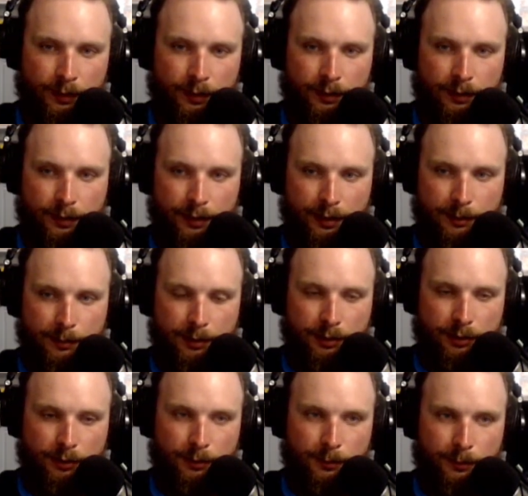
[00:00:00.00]
Diamond
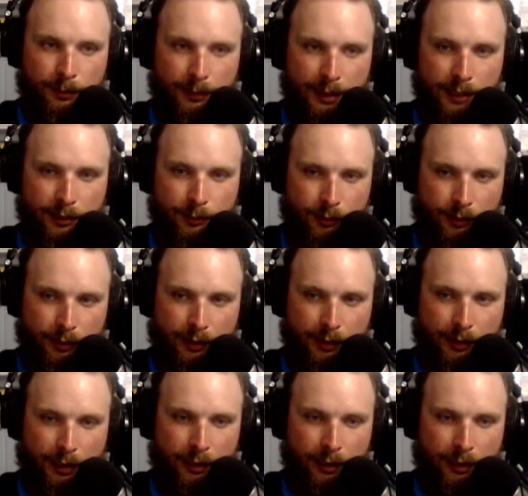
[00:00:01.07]
tier plasma grenade.